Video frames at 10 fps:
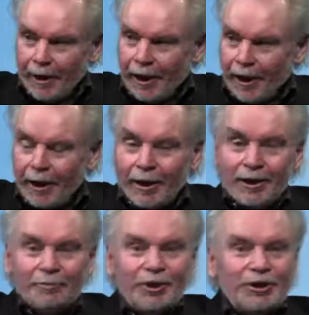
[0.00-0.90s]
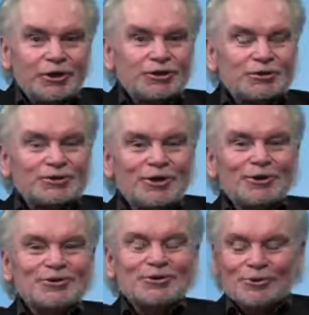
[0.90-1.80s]
And my initials
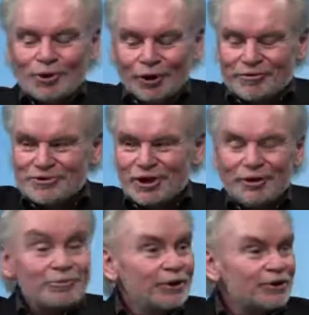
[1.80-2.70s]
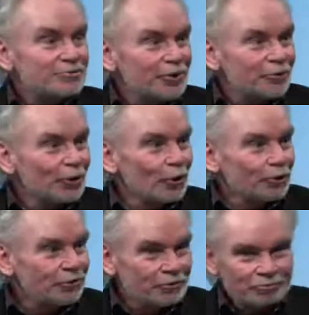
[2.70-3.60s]
also are the same as Mother Earth.